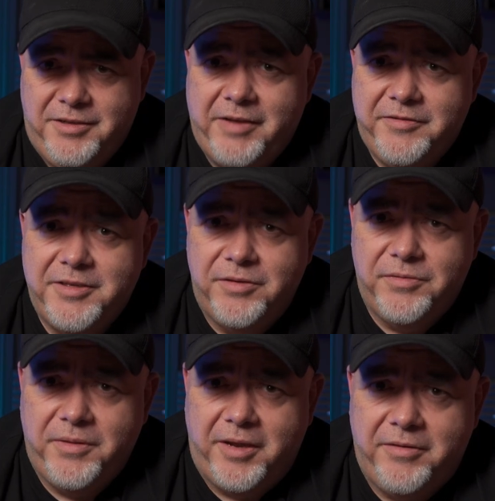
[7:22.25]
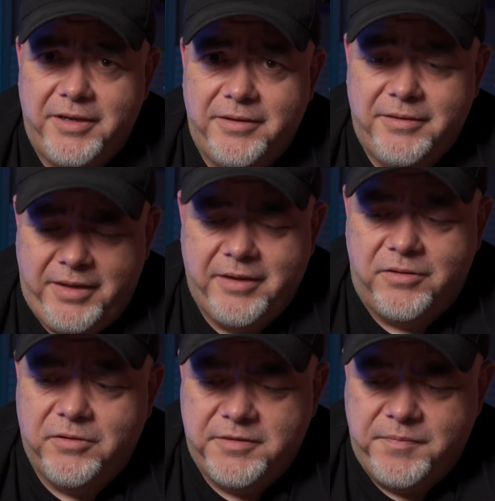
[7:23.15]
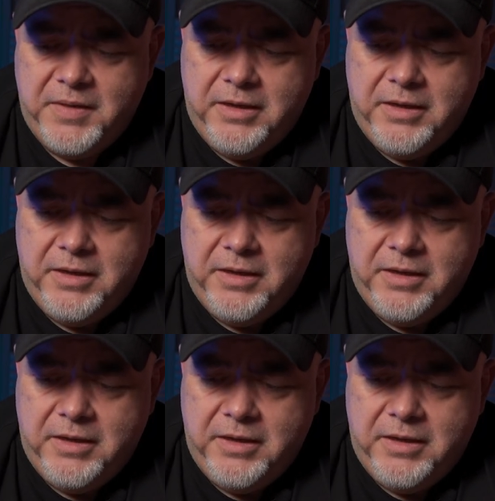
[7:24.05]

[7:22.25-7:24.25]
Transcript: Obviously you knew that, right? Yeah, of course.